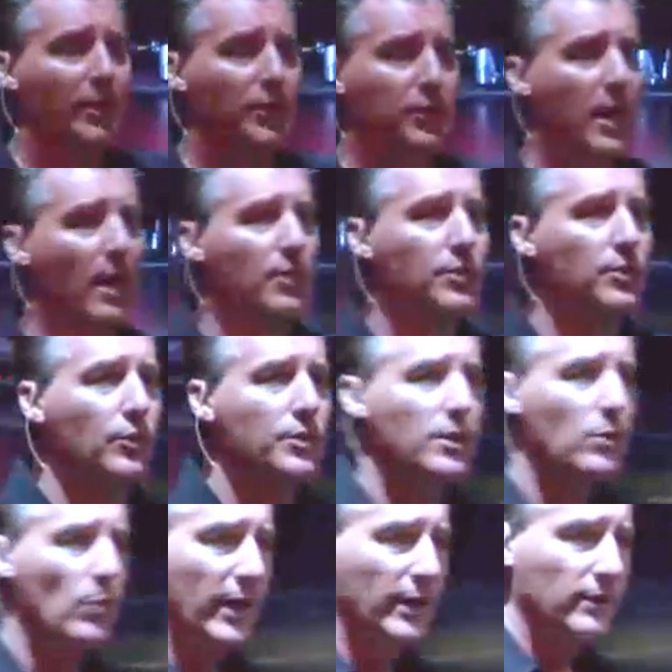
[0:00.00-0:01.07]
a challenge
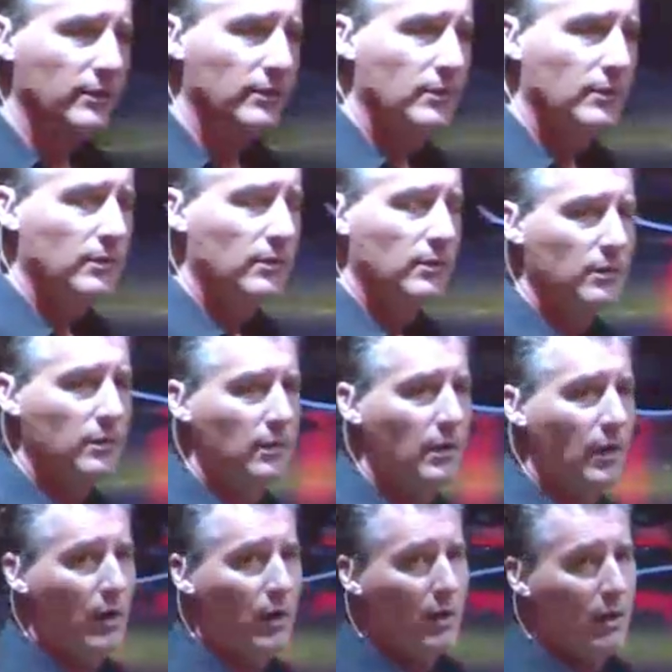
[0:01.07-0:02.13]
losing weight,
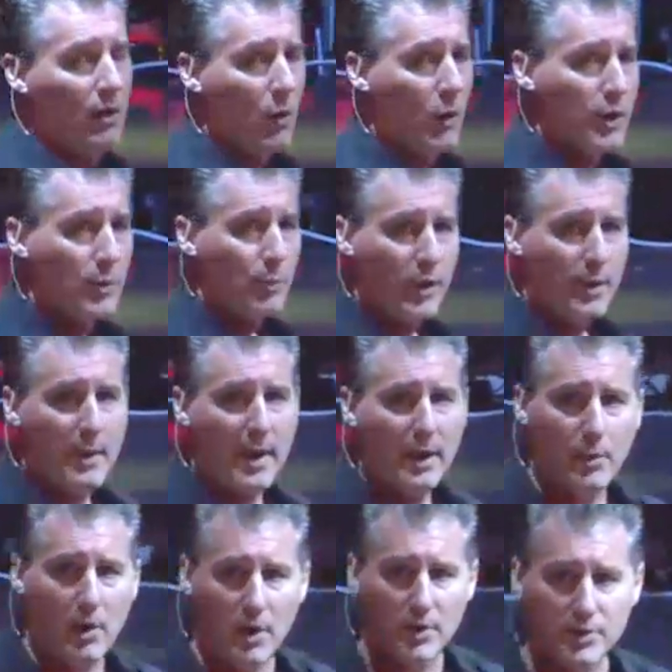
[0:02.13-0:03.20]
or you're
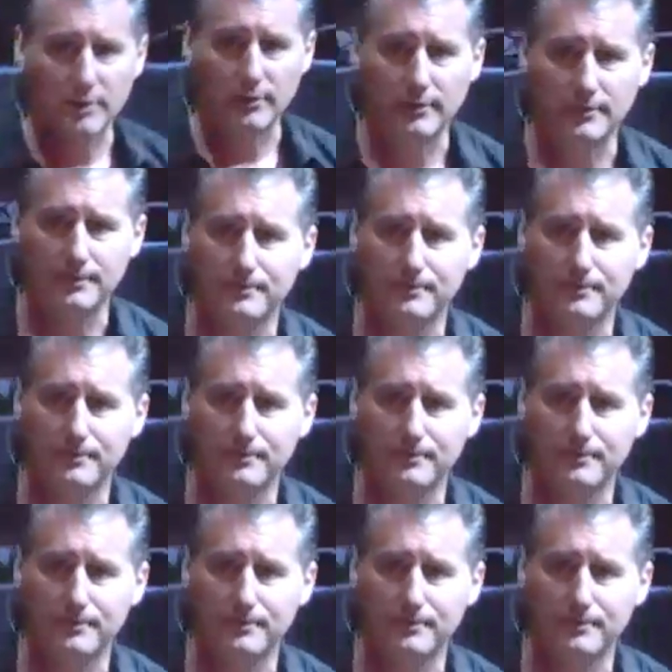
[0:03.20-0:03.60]
premenopausal,